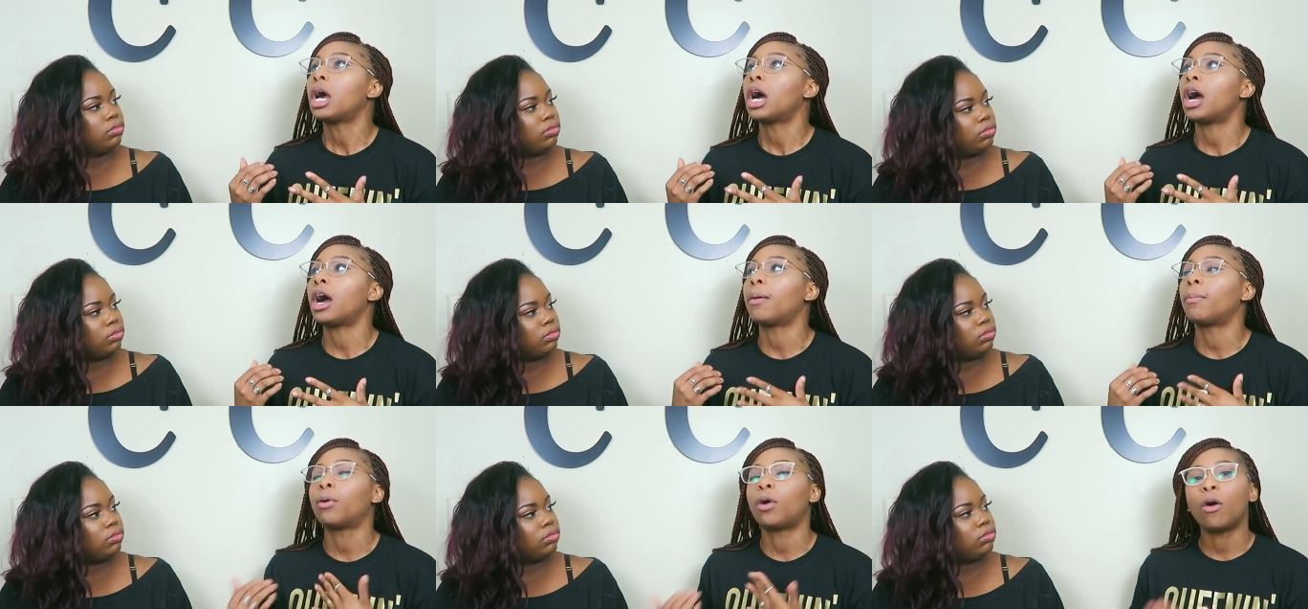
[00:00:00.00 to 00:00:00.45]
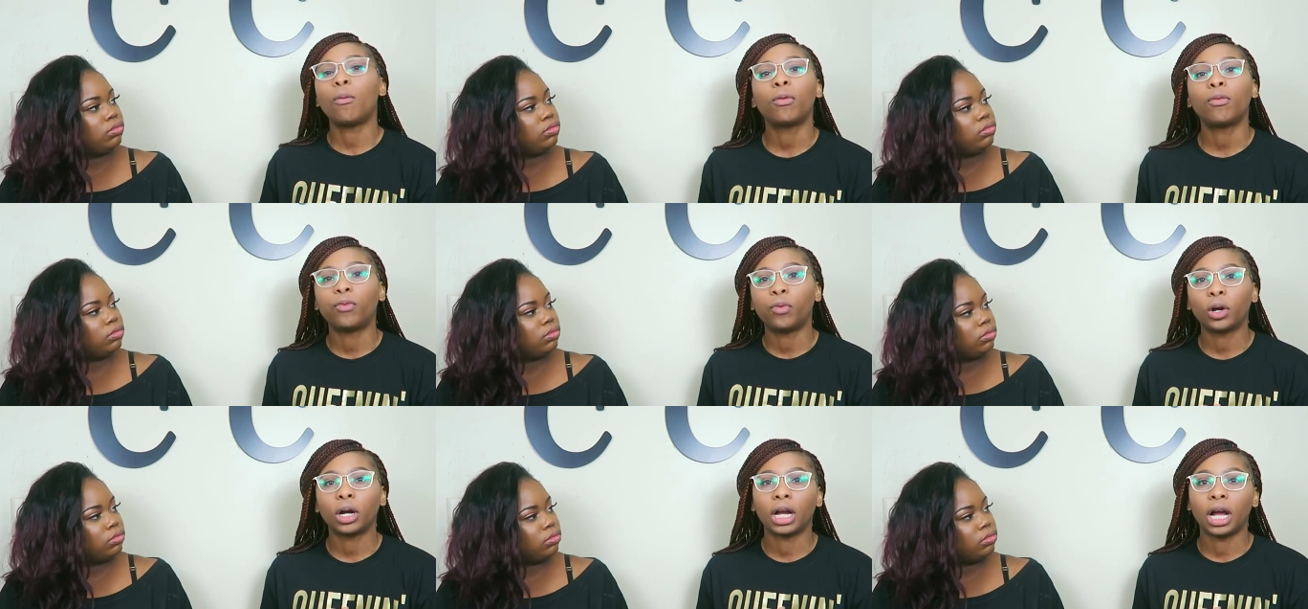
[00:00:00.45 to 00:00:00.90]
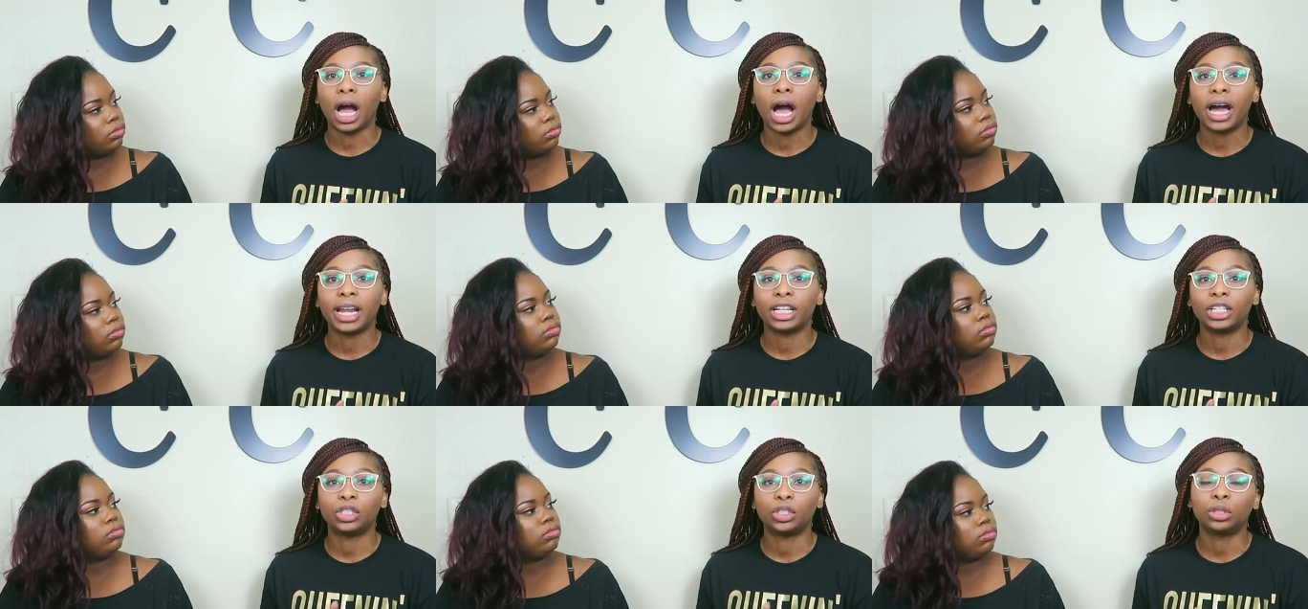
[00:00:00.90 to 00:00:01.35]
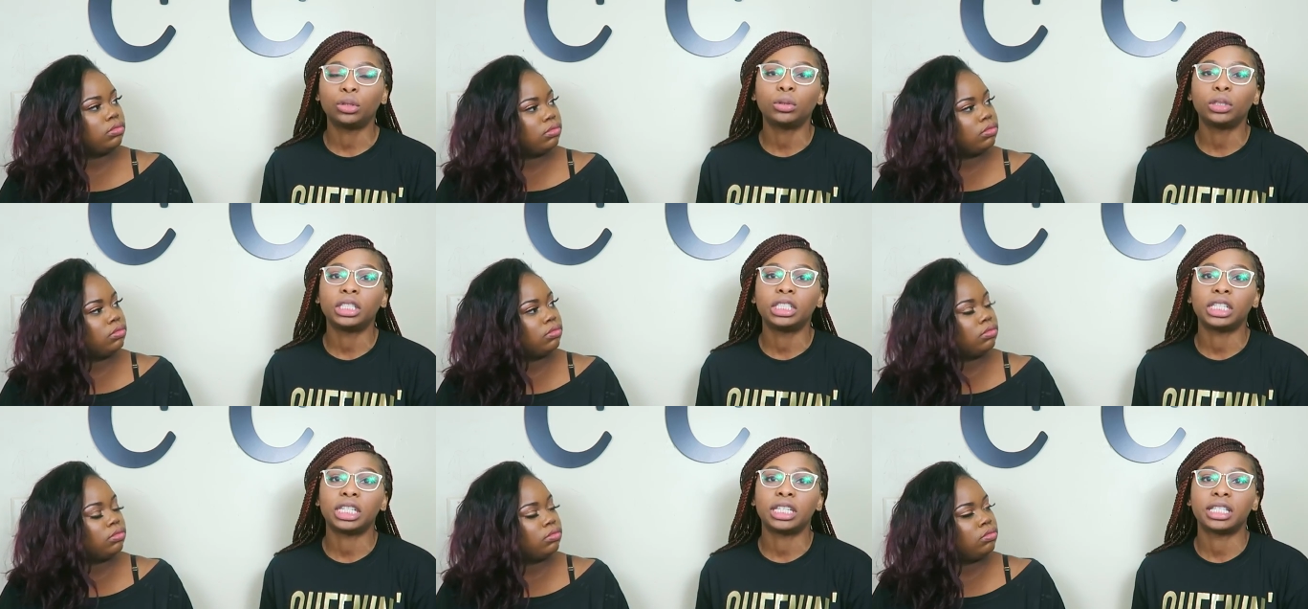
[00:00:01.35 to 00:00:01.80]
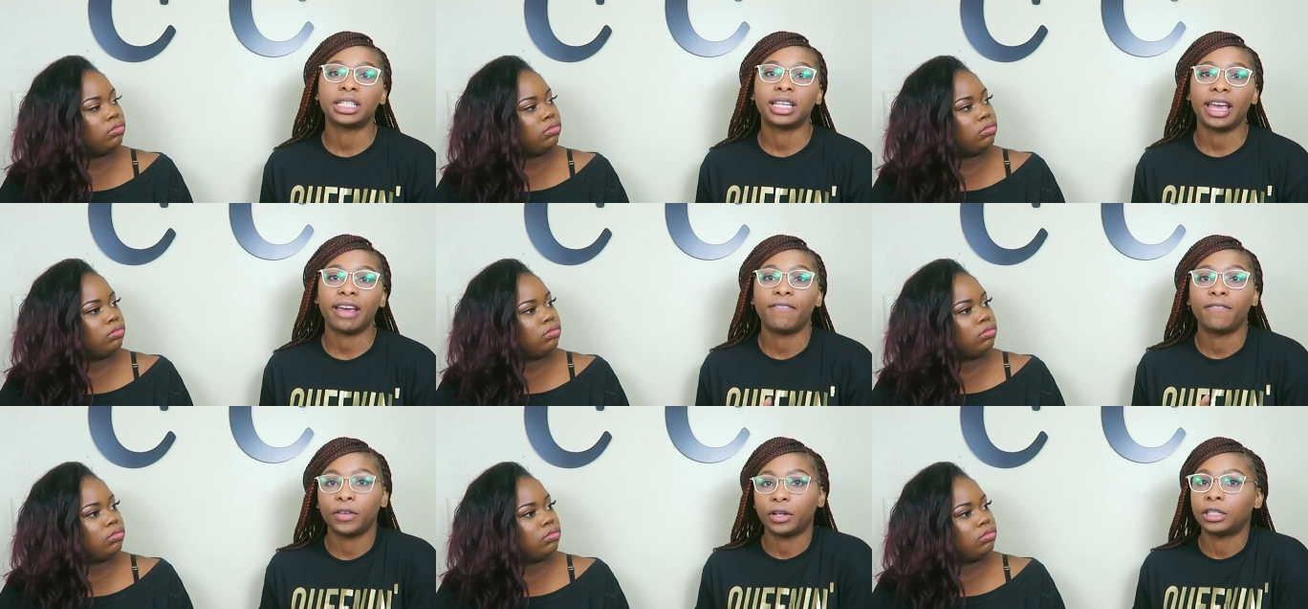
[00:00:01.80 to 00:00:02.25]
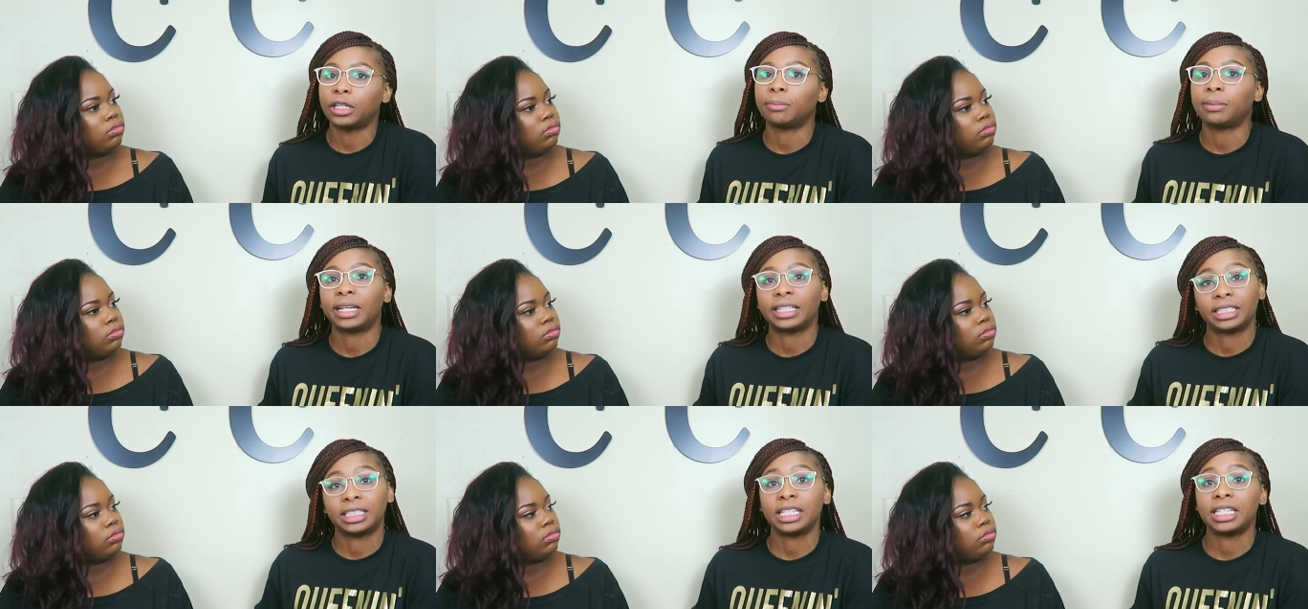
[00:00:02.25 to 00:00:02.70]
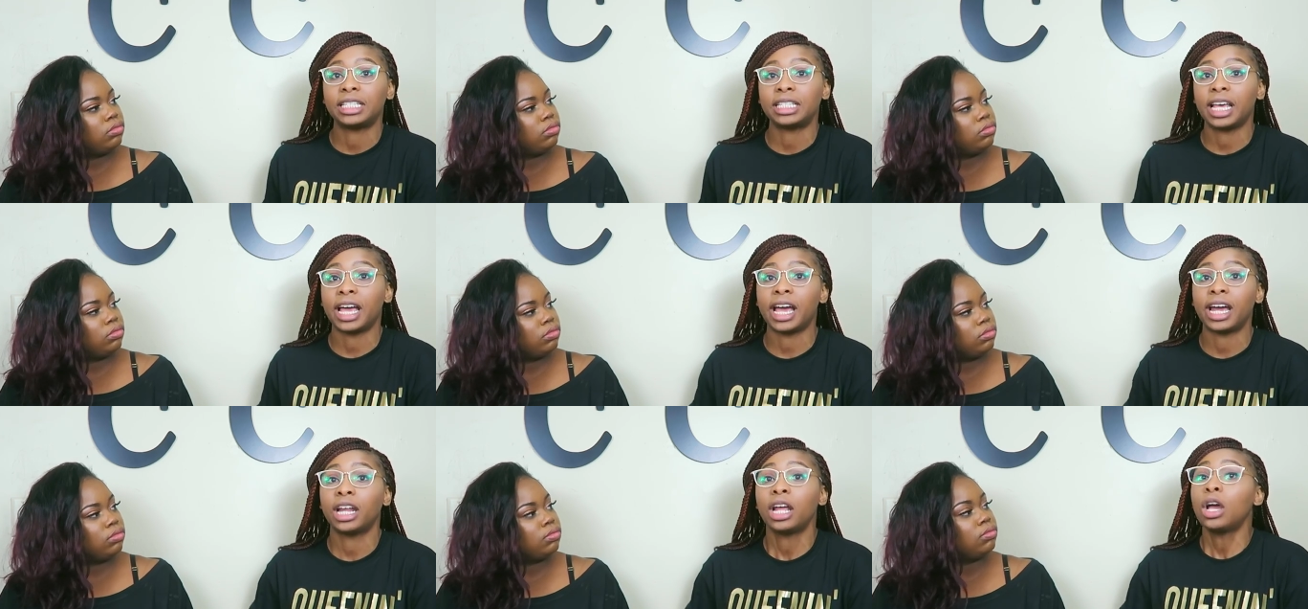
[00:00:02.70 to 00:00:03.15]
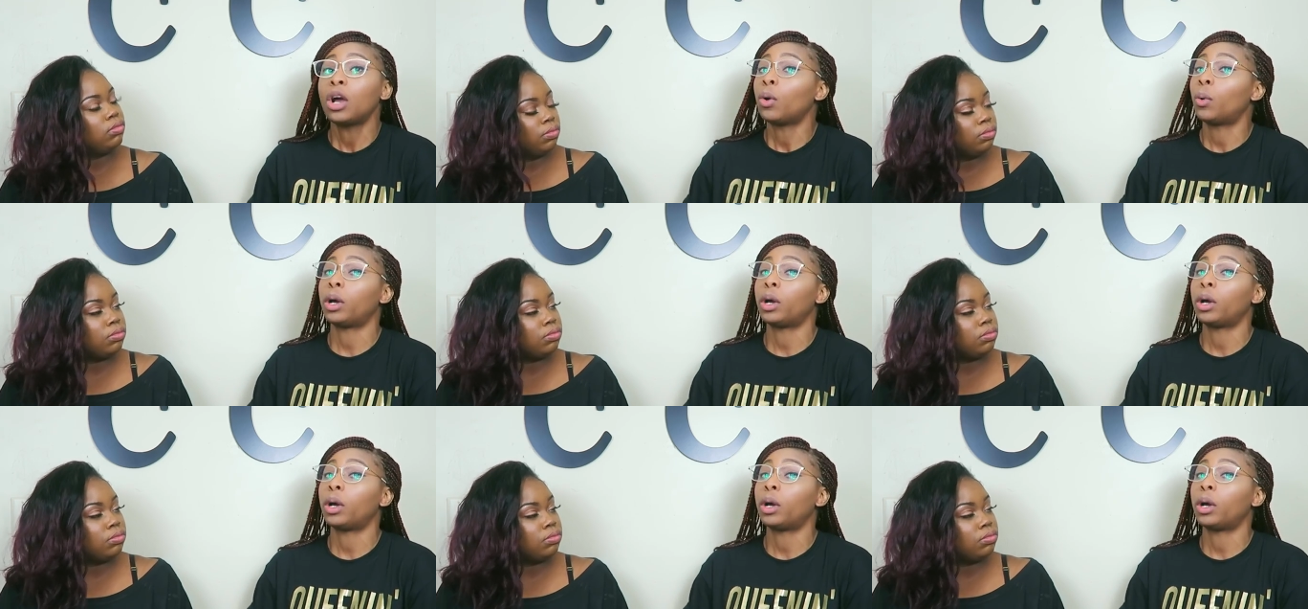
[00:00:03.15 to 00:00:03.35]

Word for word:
Speaker 1: um, go before God and truly just get filled up, like she said,